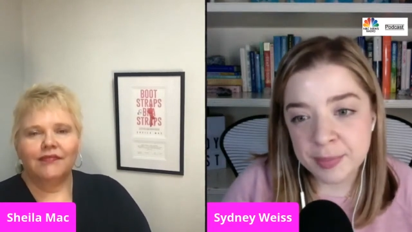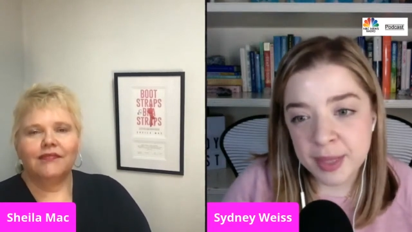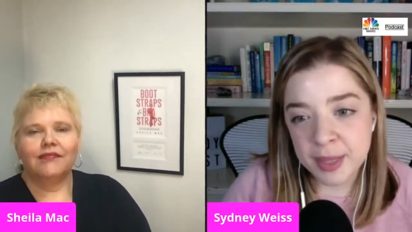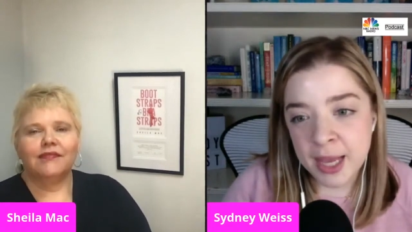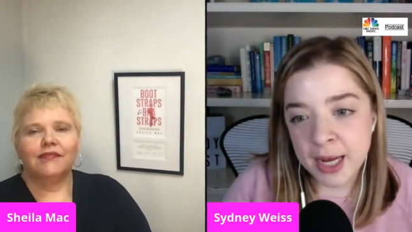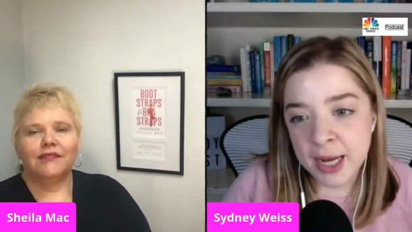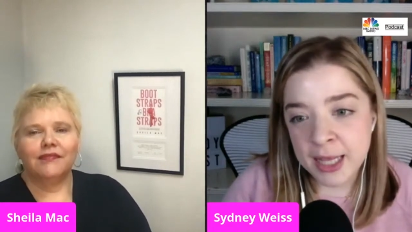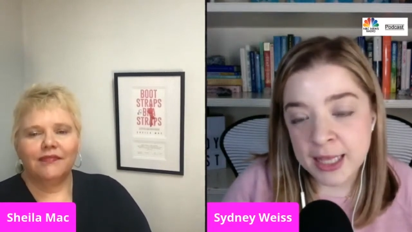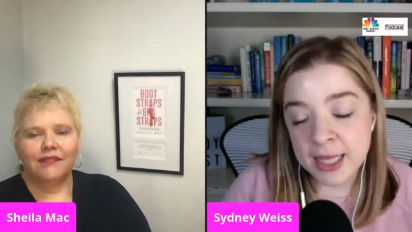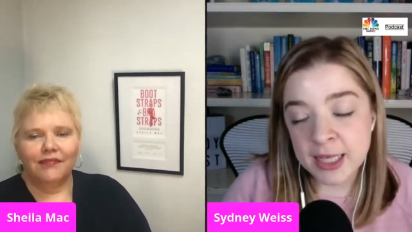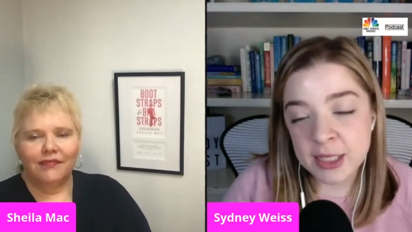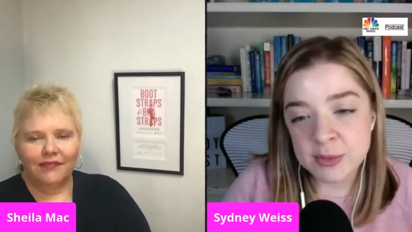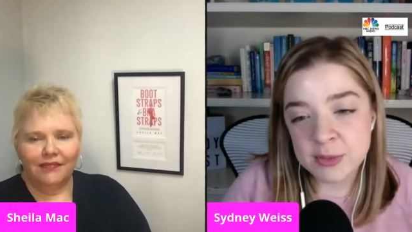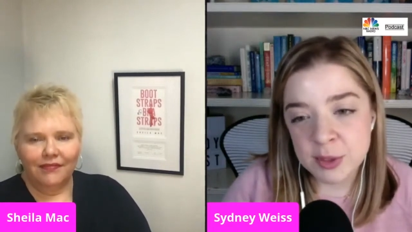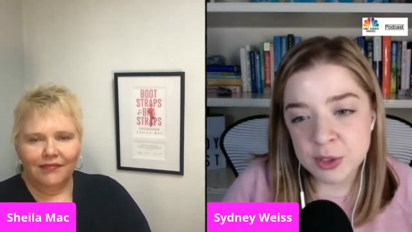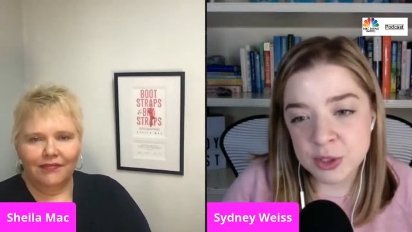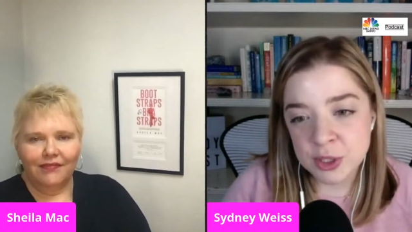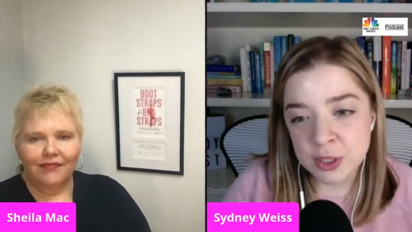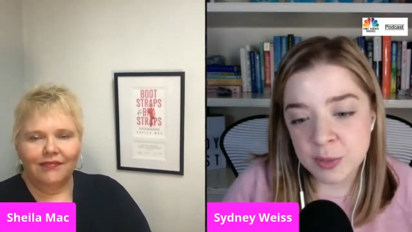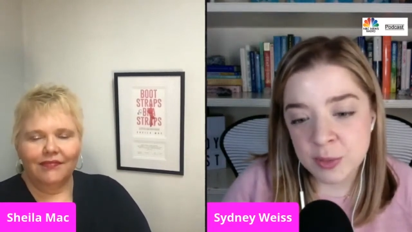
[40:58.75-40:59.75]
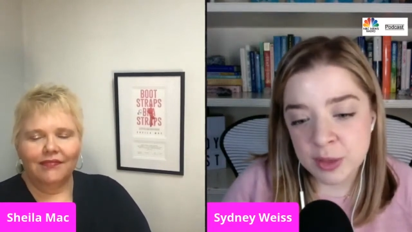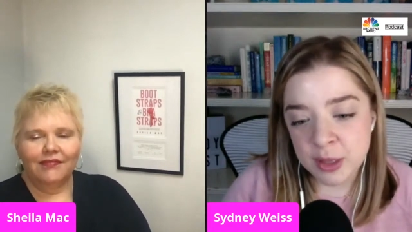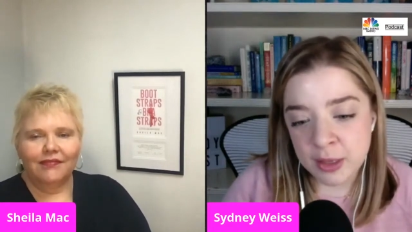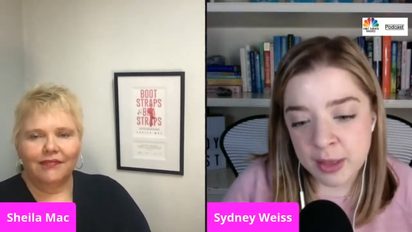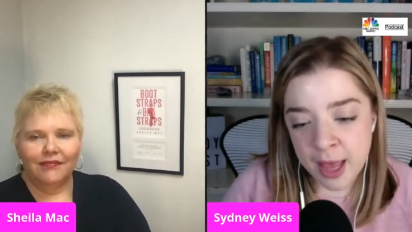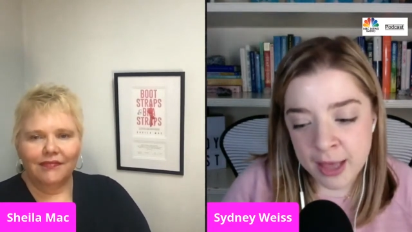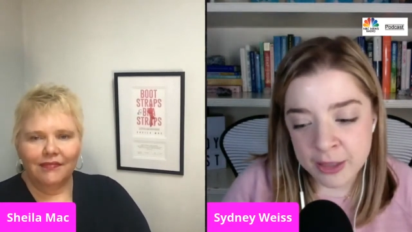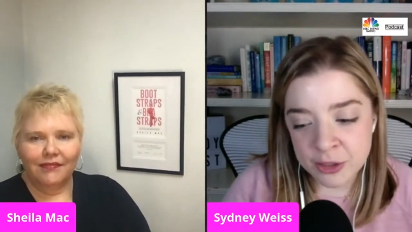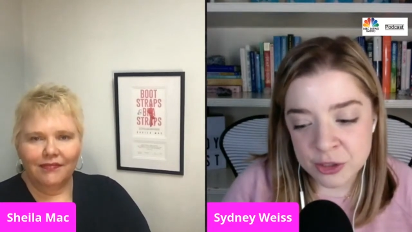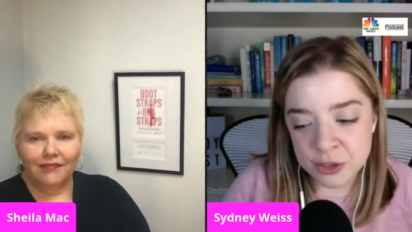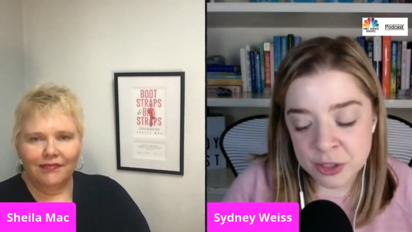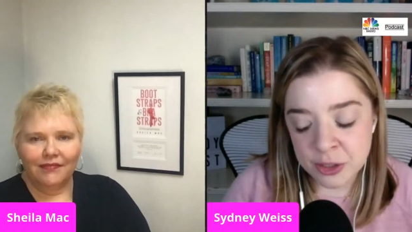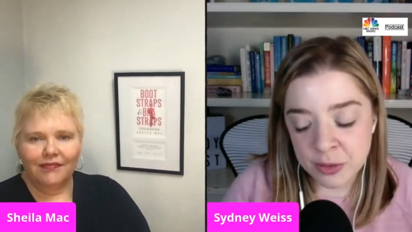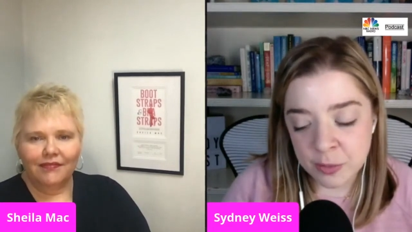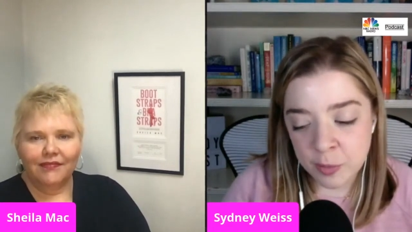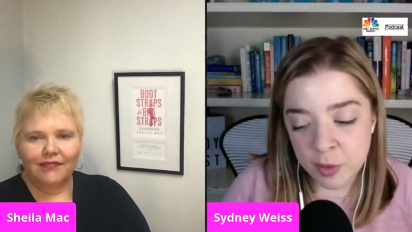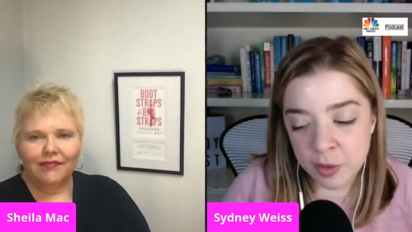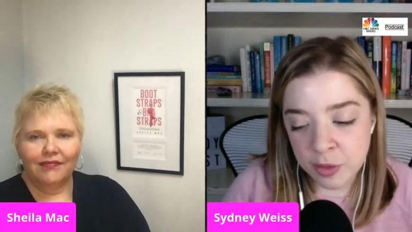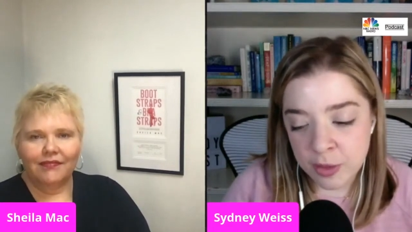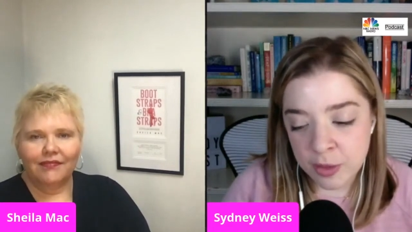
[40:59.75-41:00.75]
Speaker 1: And I think especially with the last year
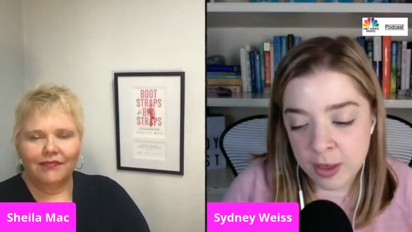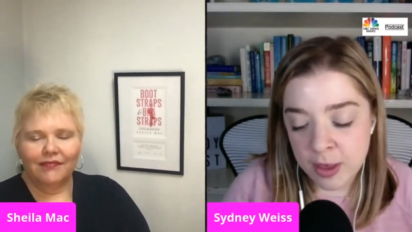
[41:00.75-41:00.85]
with